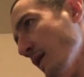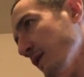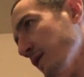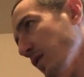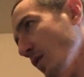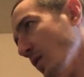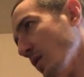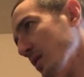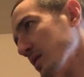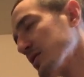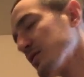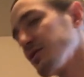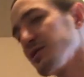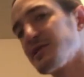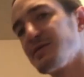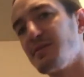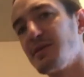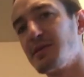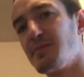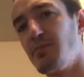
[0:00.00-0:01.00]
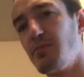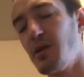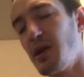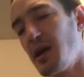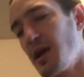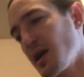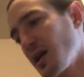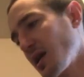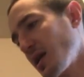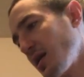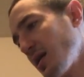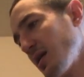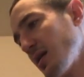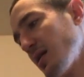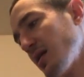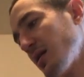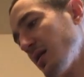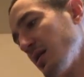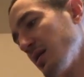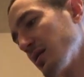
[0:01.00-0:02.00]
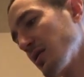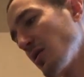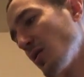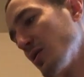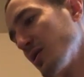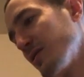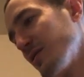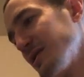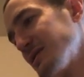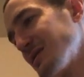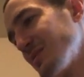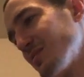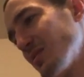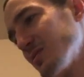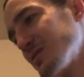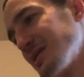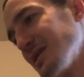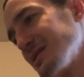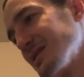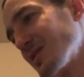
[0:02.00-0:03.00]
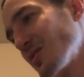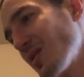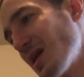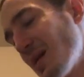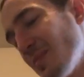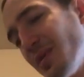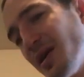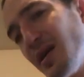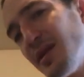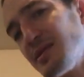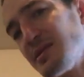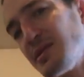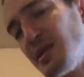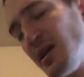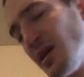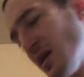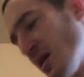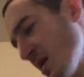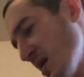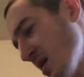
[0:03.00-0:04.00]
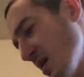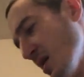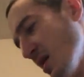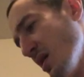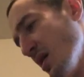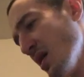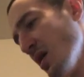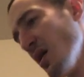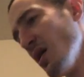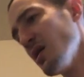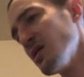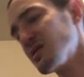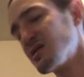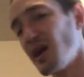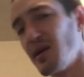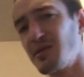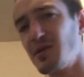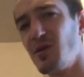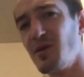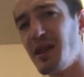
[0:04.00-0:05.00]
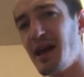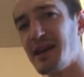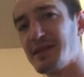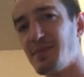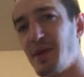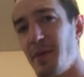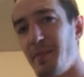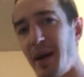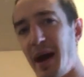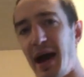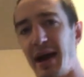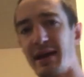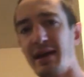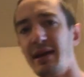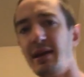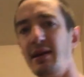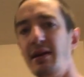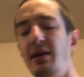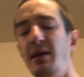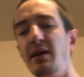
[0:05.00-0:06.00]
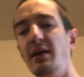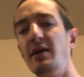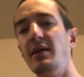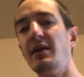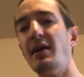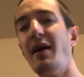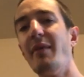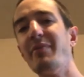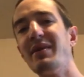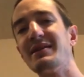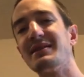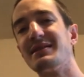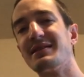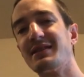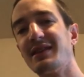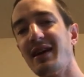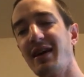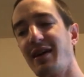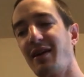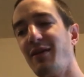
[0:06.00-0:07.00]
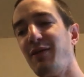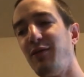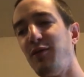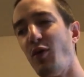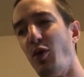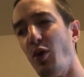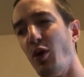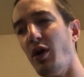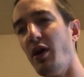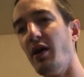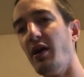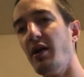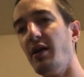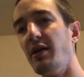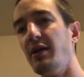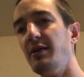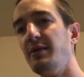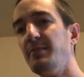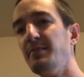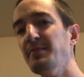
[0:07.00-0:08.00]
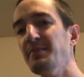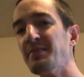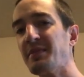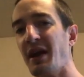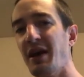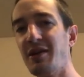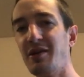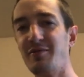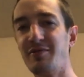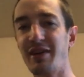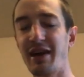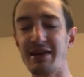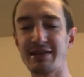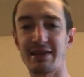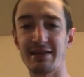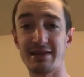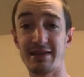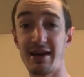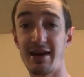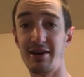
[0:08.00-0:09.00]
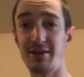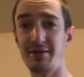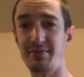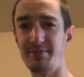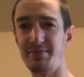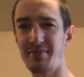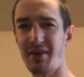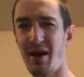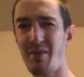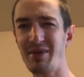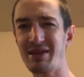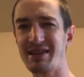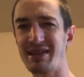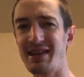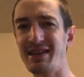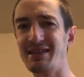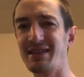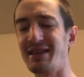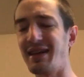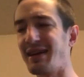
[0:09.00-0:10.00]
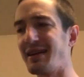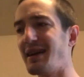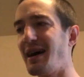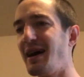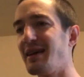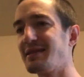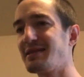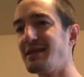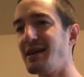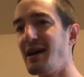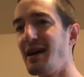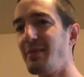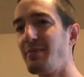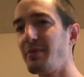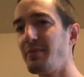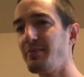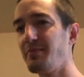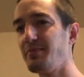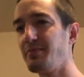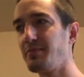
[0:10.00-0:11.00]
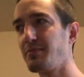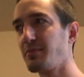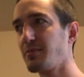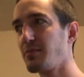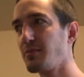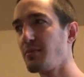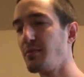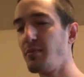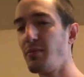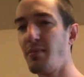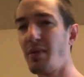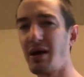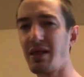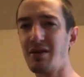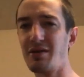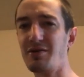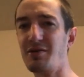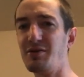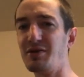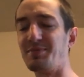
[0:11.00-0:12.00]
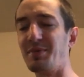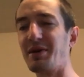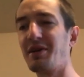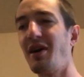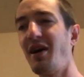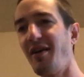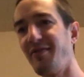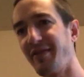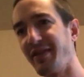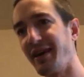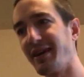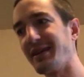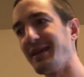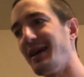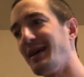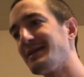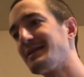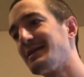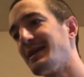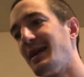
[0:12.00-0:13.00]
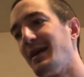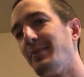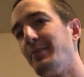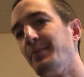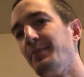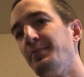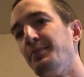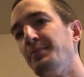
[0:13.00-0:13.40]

for Christmas break, going to visit both sets of grandparents. So I'm doing last minute packing. I've been sick for, I don't know if you guys can tell, I've been sneezing like nonstop. My little dude's been coughing like nonstop.